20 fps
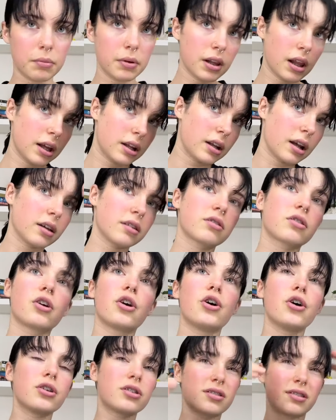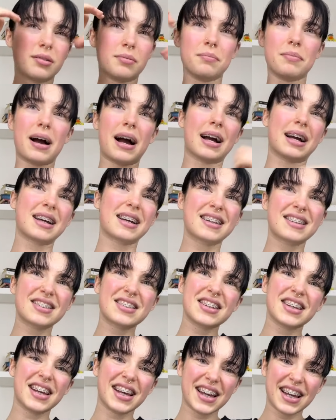Maybe like nice curtain
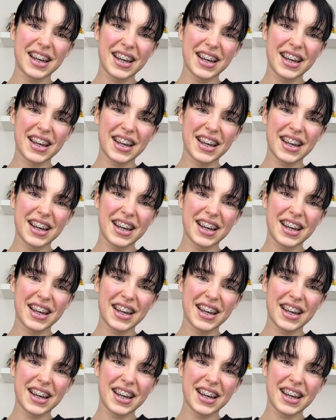bangs.